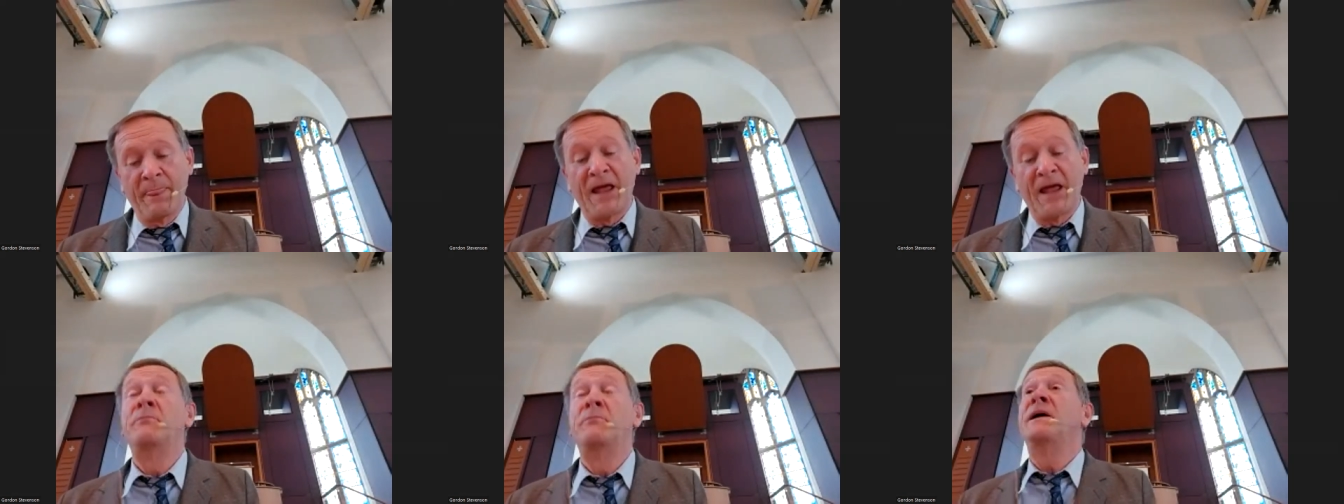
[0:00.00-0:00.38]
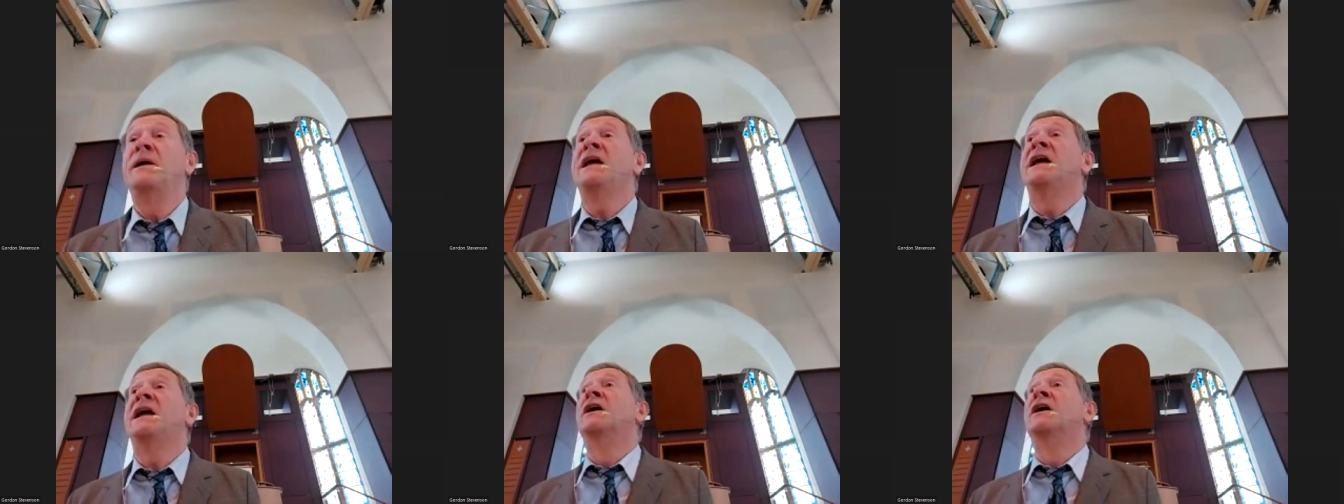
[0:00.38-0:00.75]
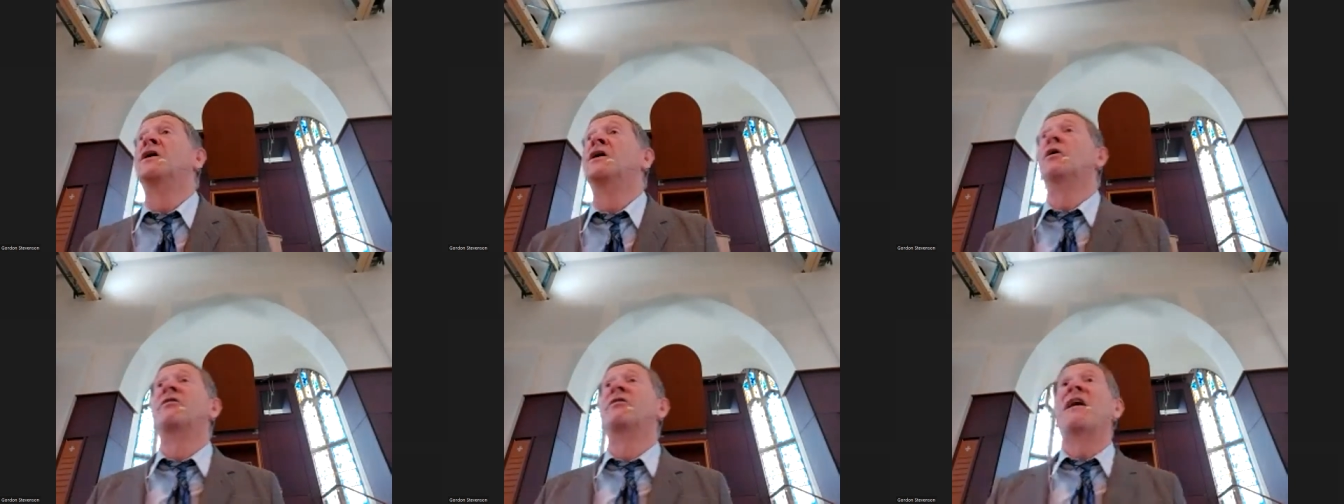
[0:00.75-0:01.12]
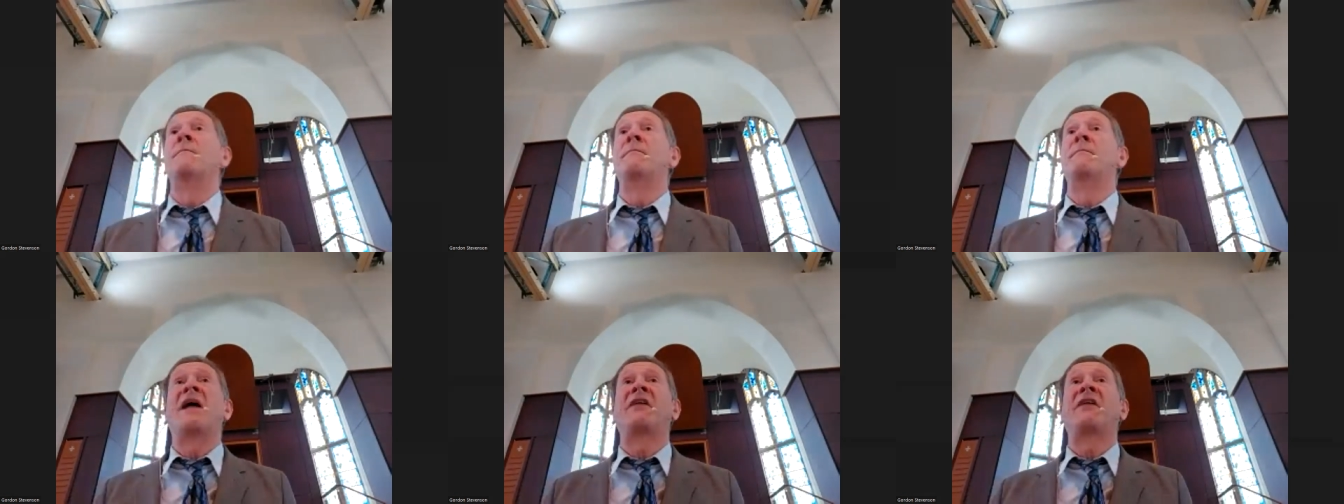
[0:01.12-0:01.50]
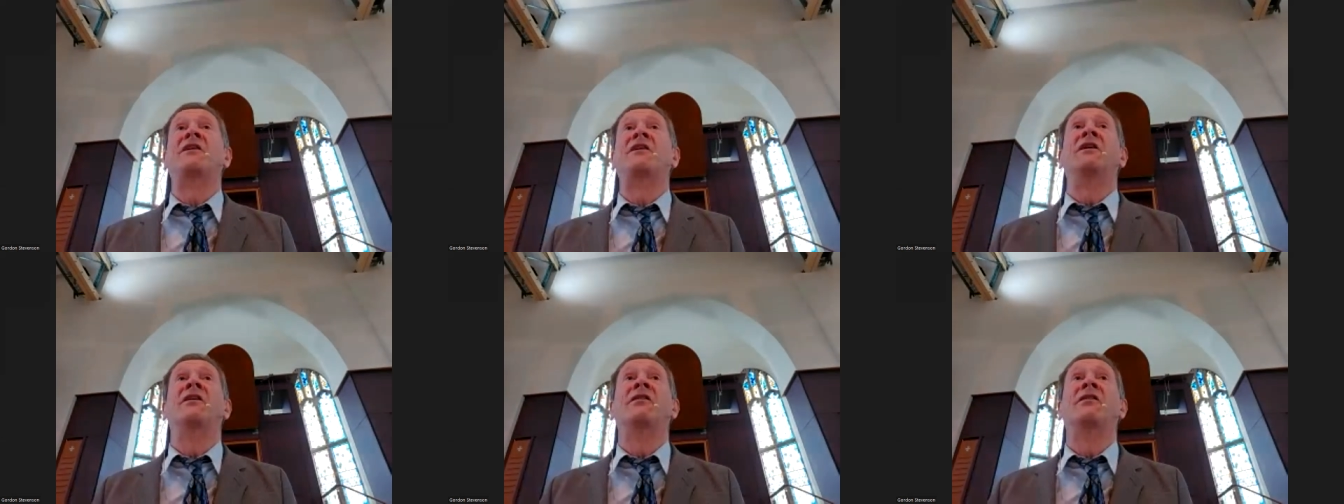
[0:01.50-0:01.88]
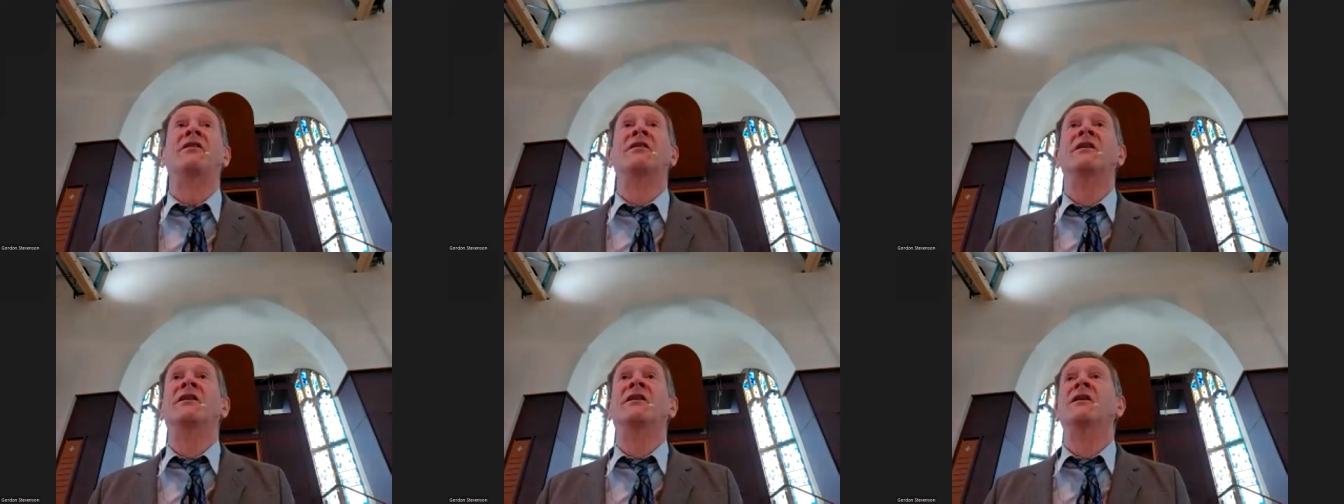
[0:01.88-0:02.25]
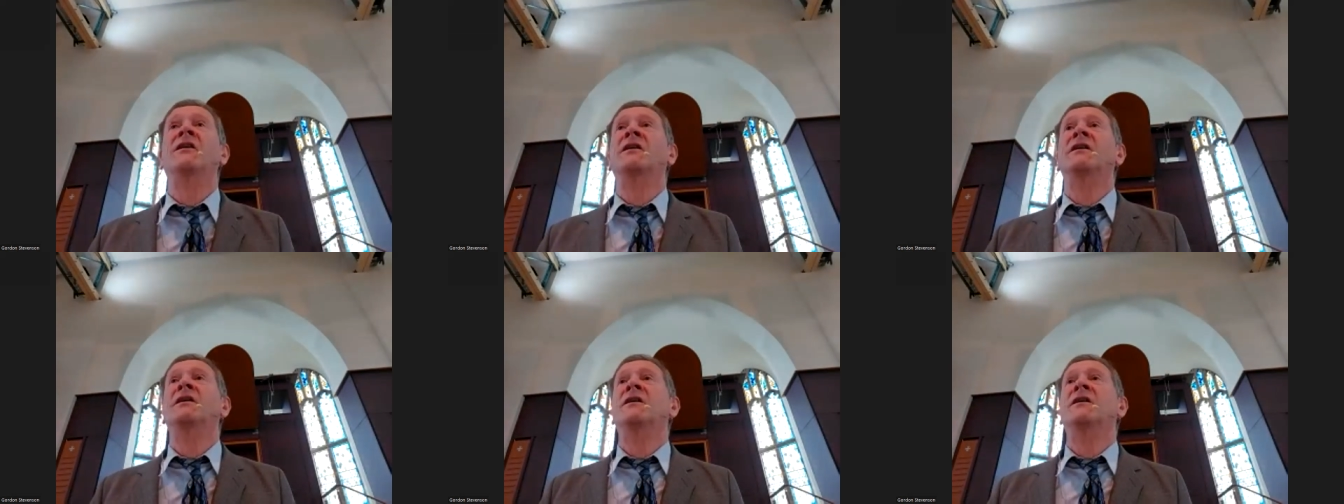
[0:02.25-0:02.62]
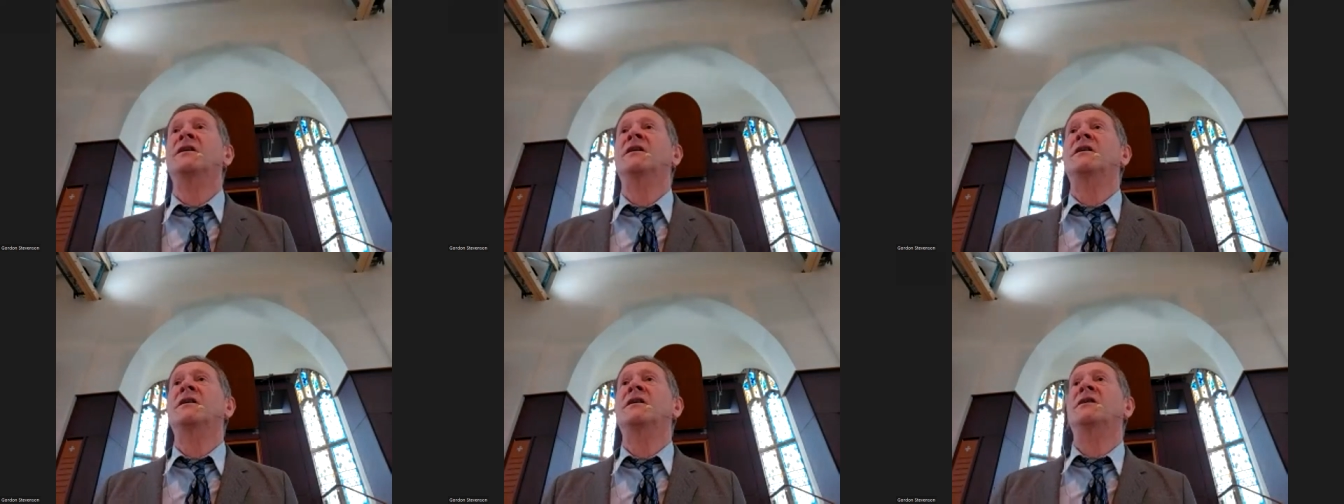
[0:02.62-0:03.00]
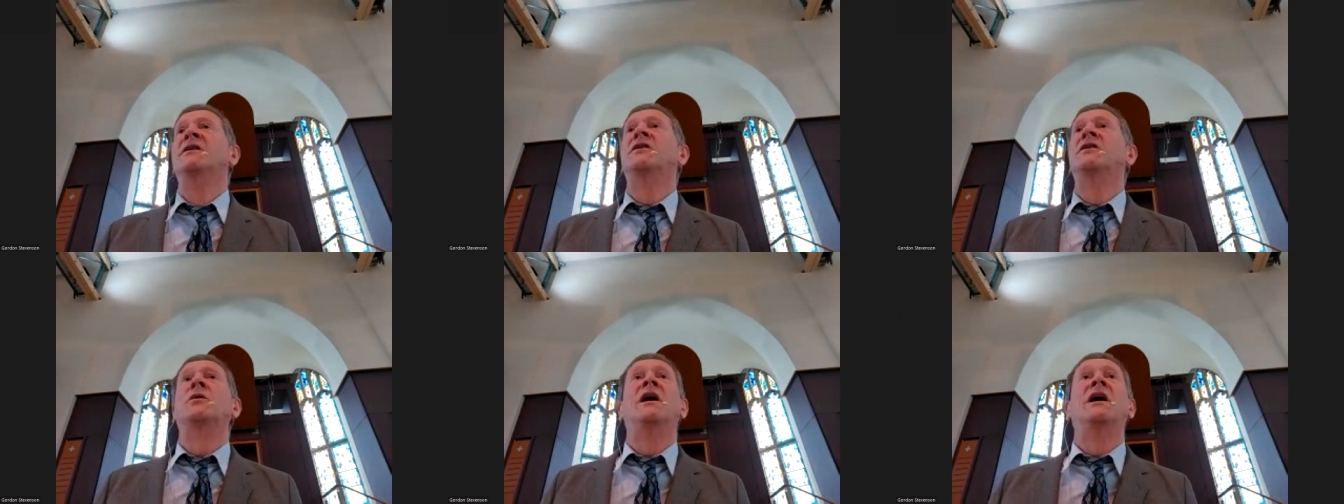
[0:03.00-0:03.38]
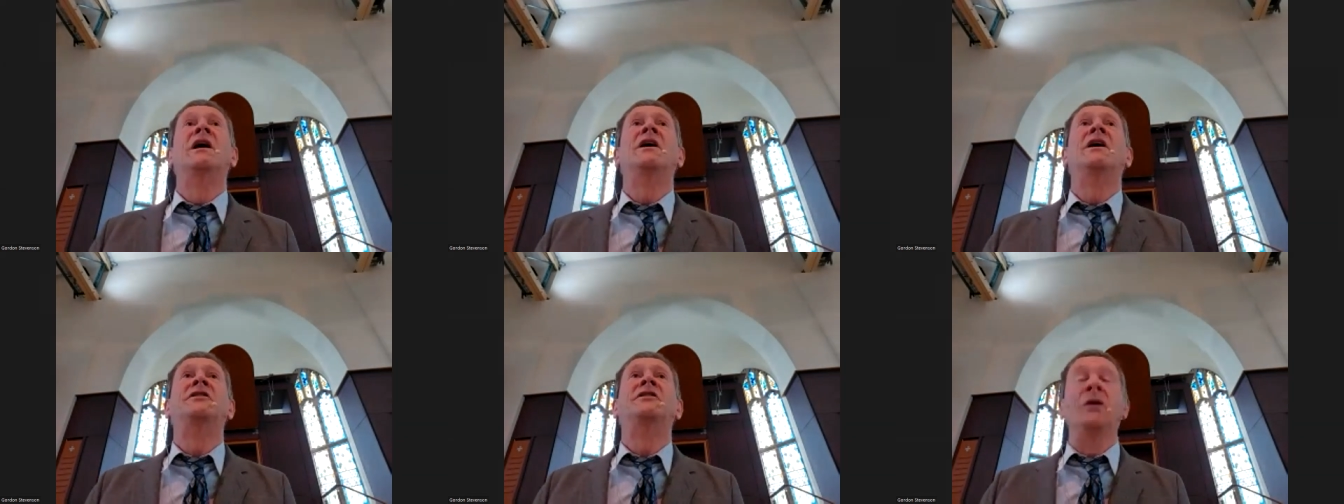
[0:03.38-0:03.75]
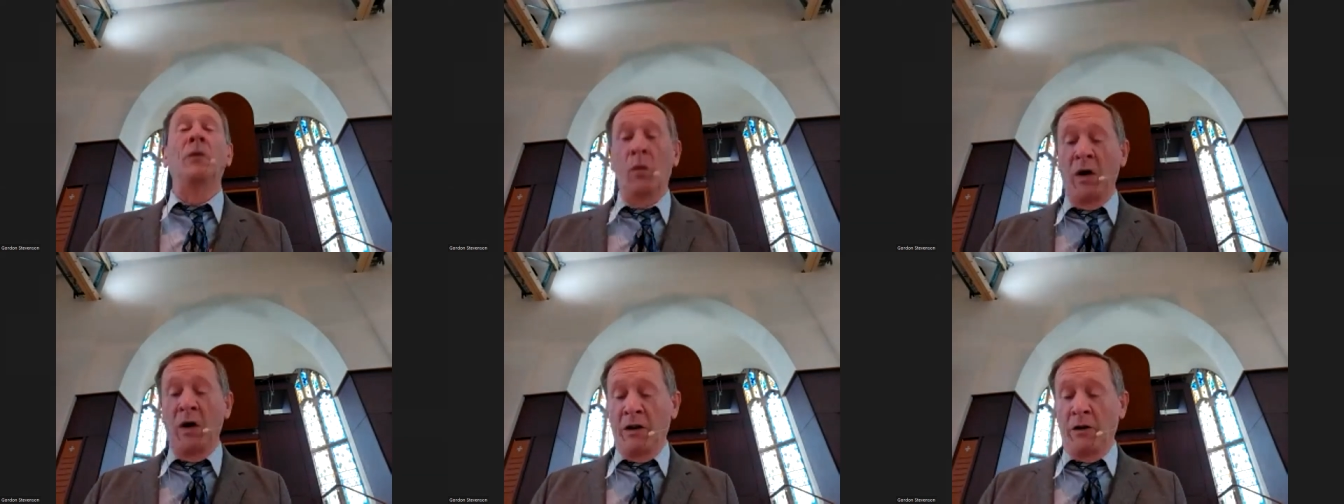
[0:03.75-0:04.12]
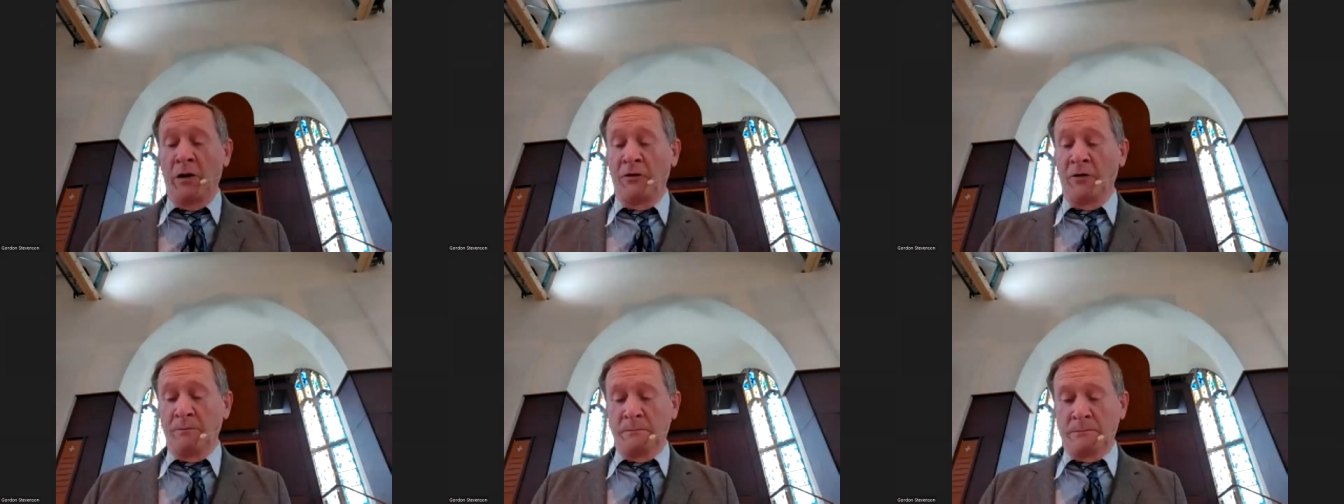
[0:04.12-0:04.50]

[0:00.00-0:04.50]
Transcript: and being God's ambassadors to a hurting world.